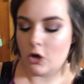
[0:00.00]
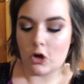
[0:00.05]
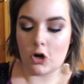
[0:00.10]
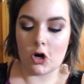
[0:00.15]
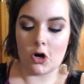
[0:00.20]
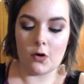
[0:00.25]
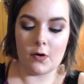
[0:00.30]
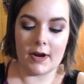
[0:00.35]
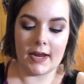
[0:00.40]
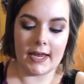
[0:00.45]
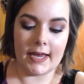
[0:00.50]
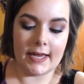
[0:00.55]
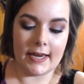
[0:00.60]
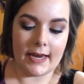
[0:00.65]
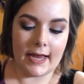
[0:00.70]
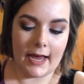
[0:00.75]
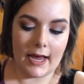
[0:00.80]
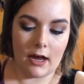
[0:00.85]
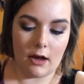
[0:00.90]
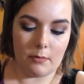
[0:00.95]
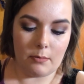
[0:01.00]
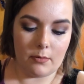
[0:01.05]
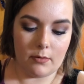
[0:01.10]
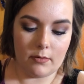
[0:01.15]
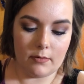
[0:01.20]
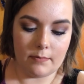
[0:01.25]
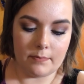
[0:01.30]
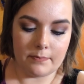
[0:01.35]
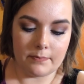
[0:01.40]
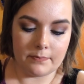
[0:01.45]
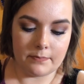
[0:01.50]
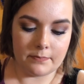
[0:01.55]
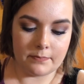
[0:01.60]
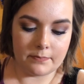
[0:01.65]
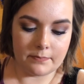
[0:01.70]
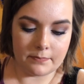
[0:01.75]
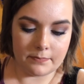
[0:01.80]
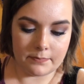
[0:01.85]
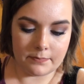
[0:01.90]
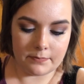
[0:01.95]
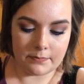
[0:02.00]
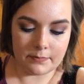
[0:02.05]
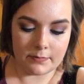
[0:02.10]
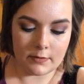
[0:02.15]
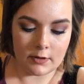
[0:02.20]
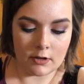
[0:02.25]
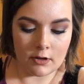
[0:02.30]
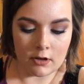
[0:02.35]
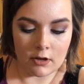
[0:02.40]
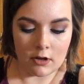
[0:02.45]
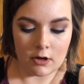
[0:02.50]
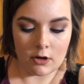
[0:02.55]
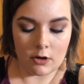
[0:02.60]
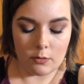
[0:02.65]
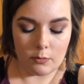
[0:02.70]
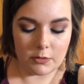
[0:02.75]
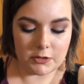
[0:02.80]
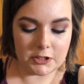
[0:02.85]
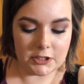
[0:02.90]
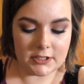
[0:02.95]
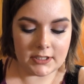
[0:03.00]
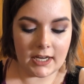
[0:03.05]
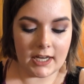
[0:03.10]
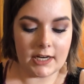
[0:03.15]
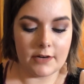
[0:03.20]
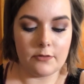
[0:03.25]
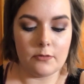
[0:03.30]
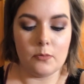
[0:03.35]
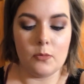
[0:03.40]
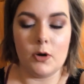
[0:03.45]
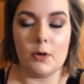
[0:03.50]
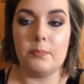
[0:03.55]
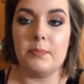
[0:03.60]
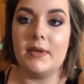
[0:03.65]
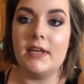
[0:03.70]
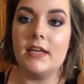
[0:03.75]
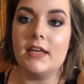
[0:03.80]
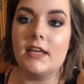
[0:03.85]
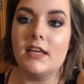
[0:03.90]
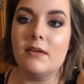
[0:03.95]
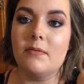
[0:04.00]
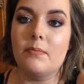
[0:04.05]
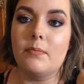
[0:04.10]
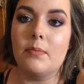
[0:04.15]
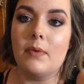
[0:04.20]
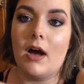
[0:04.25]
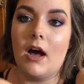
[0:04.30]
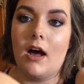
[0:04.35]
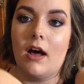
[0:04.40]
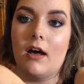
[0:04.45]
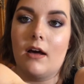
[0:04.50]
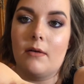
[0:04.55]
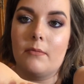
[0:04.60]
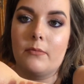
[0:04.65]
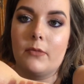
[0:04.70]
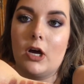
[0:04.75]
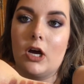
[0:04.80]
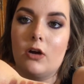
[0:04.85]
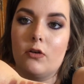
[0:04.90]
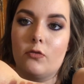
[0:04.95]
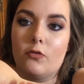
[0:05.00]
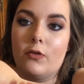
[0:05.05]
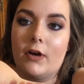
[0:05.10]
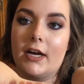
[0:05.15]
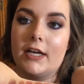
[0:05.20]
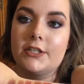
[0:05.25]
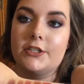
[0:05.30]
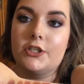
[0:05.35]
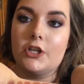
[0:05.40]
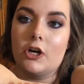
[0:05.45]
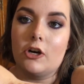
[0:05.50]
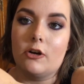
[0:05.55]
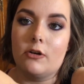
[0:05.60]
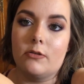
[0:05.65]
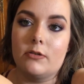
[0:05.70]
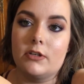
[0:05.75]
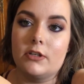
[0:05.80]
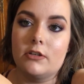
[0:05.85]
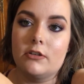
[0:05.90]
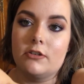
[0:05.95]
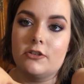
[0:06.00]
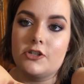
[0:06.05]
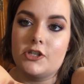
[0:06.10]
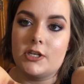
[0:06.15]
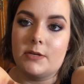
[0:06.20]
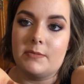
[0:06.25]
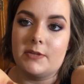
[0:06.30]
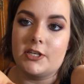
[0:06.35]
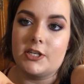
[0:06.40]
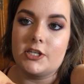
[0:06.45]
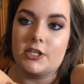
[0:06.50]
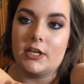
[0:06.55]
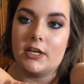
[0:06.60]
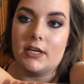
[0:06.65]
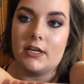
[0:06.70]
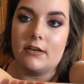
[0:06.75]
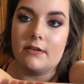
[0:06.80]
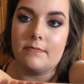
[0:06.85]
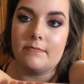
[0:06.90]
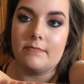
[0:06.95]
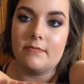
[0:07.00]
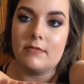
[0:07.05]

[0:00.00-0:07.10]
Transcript: Crayon Apple, which is kind of a more pinky red toned shimmery shade.